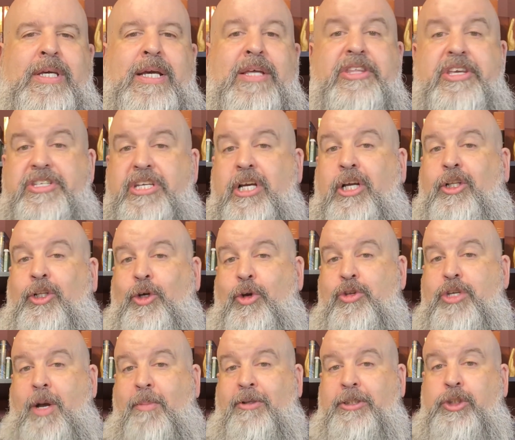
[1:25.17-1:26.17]
This includes
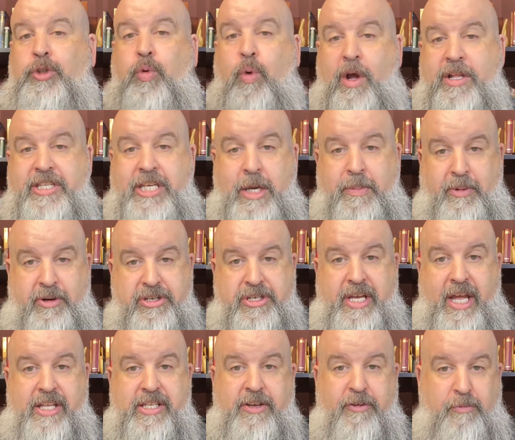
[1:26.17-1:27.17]
almost twenty
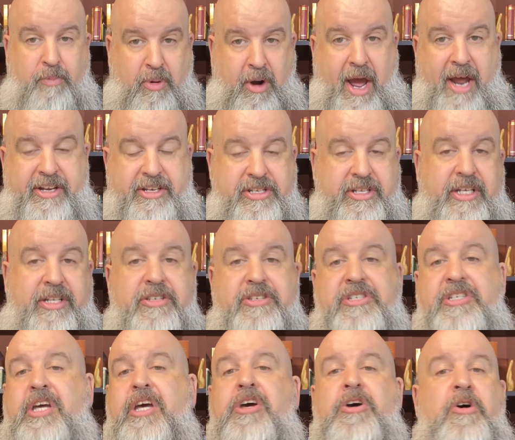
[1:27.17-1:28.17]
percent of
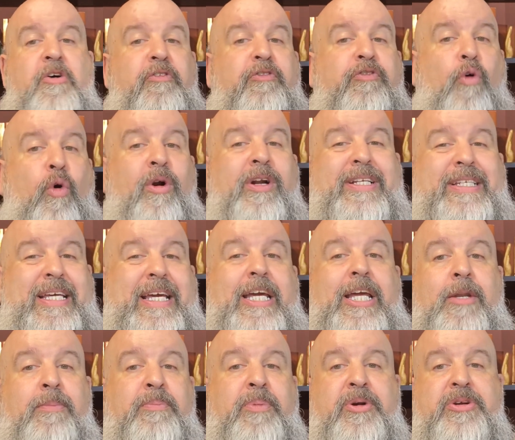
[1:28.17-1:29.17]
Protestants,
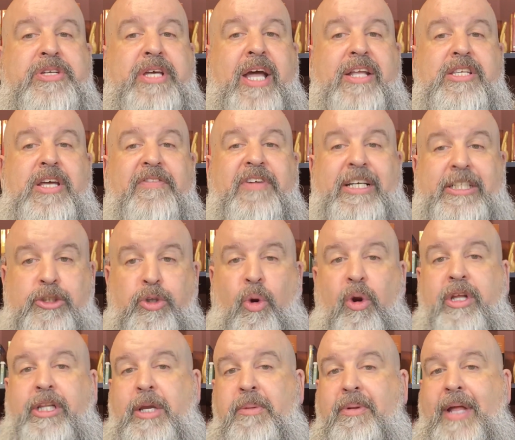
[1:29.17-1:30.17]
fourteen percent of
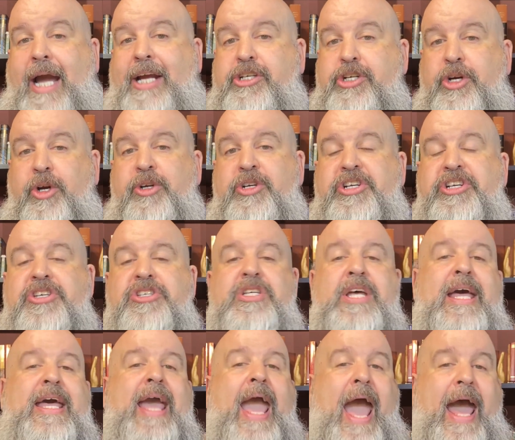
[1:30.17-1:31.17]
historically black churches,
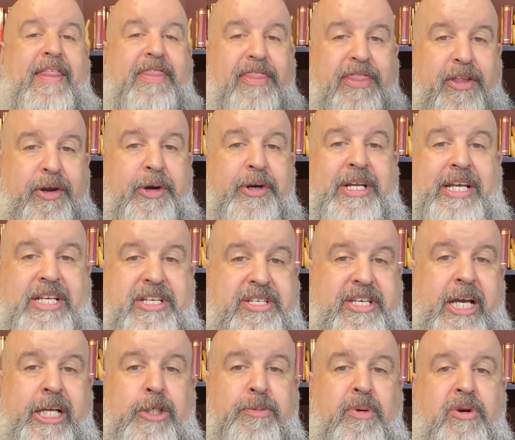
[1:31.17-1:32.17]
and
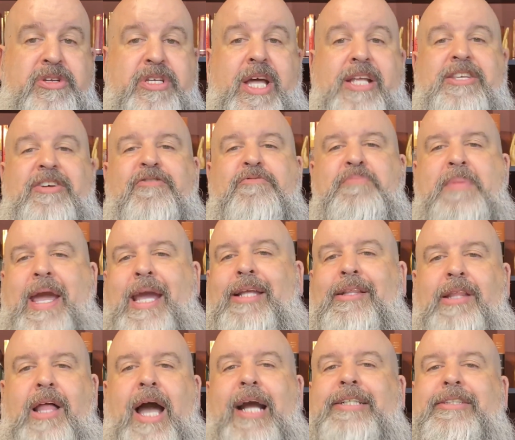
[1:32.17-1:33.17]
thirty-six percent of
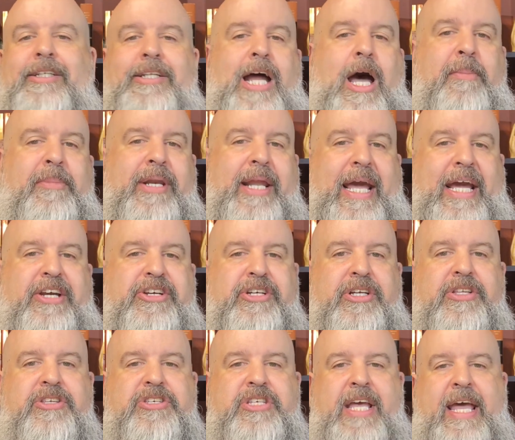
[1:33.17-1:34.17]
mainline
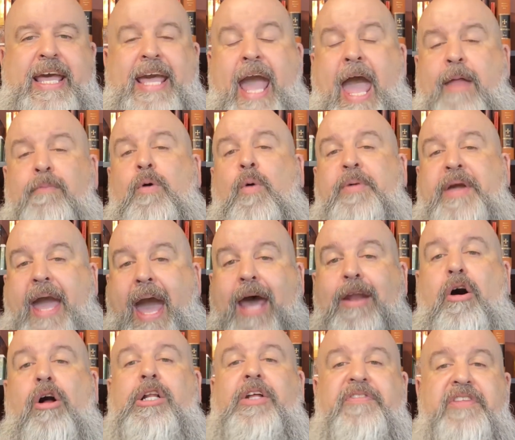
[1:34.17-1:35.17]
denominations. And when we add
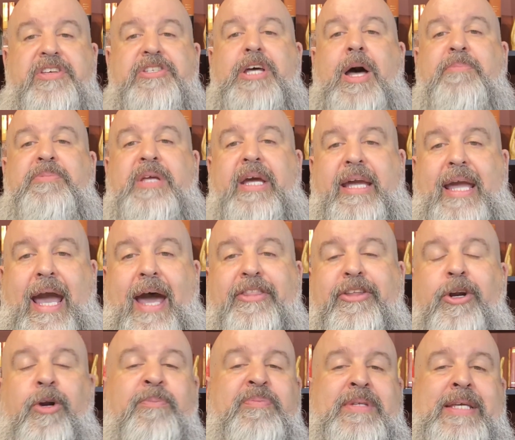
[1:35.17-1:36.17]
all of this up
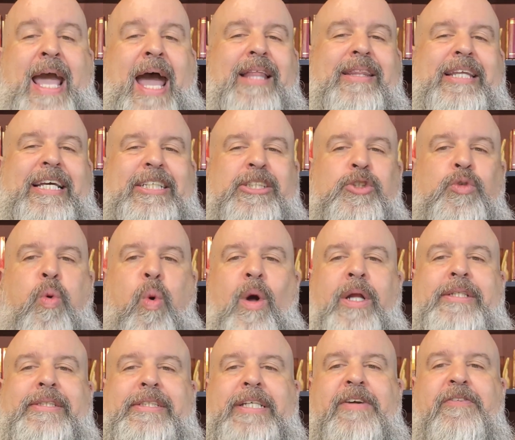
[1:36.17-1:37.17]
together, at least
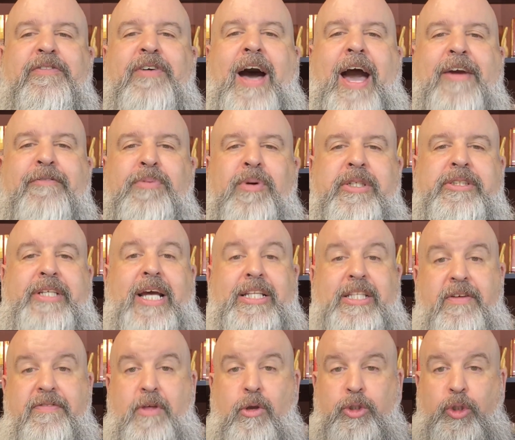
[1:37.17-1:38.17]
twenty-five percent
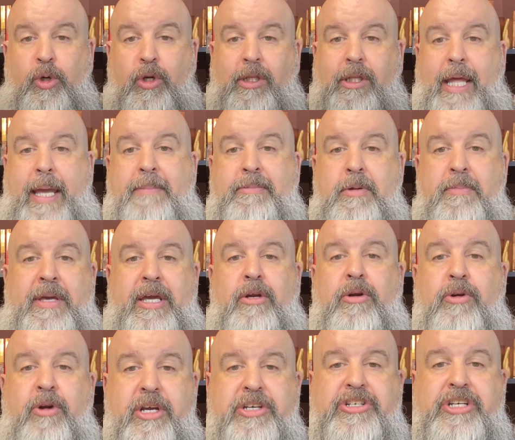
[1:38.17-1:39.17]
of those who claim to be
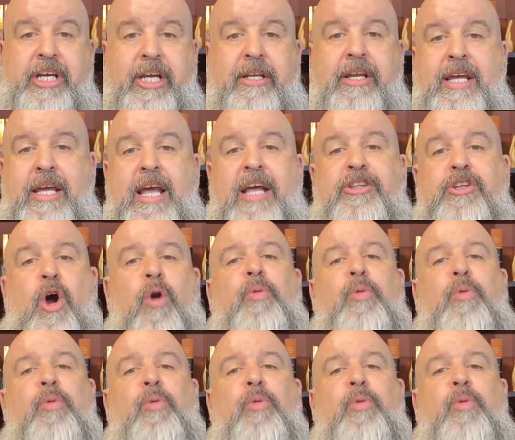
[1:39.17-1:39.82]
Christian don't